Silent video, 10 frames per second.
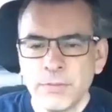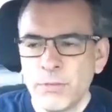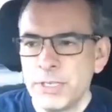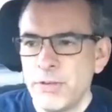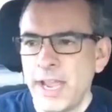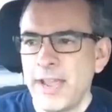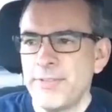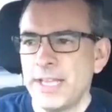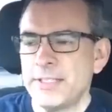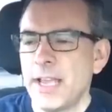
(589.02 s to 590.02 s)
Take the
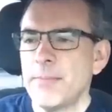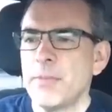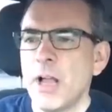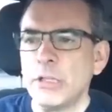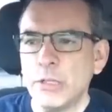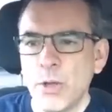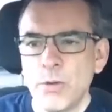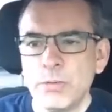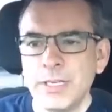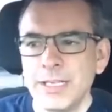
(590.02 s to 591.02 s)
gift of what you have. That
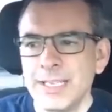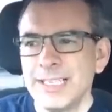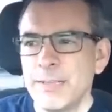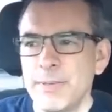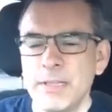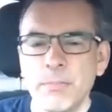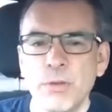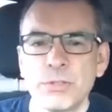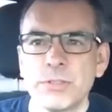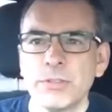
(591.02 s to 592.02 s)
time alone
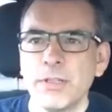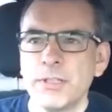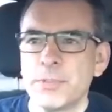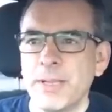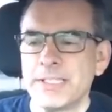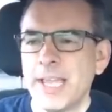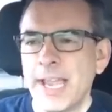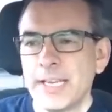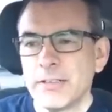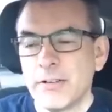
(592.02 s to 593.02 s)
can be the most
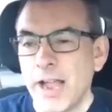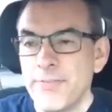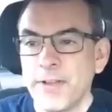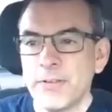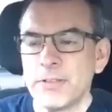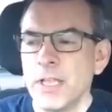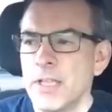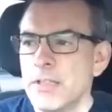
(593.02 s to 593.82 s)
spectacular.